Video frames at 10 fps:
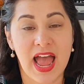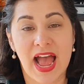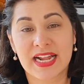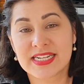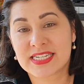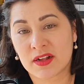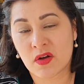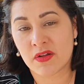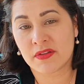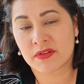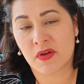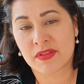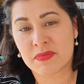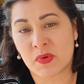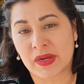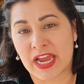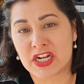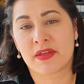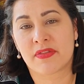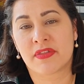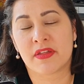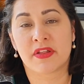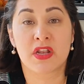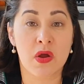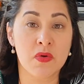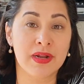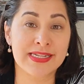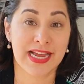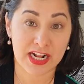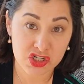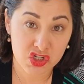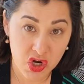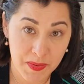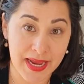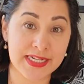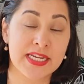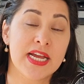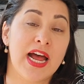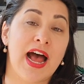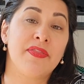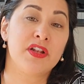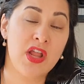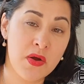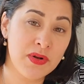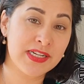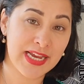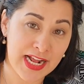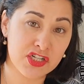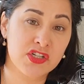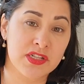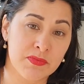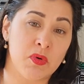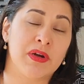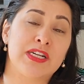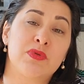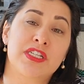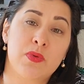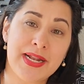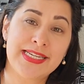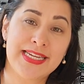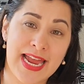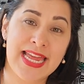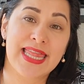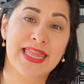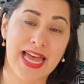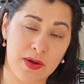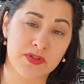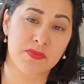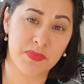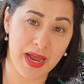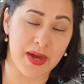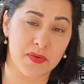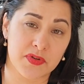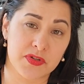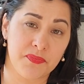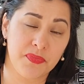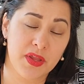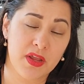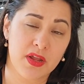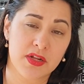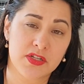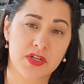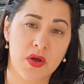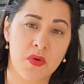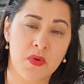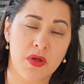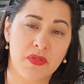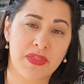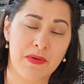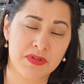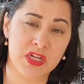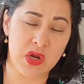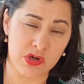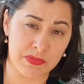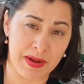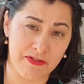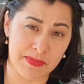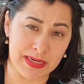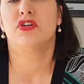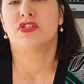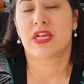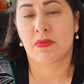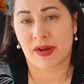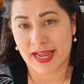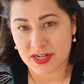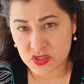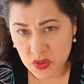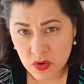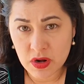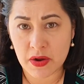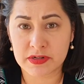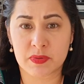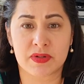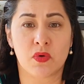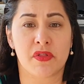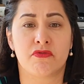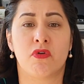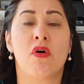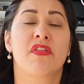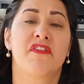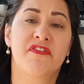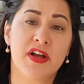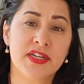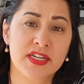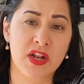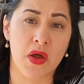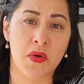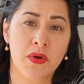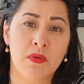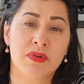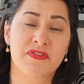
And got the mortgage, the loan attached to it, and the loan attached to the mortgage was £28,000. So that was a huge amount of money. So I had two loans with Northern Rock. The first loan was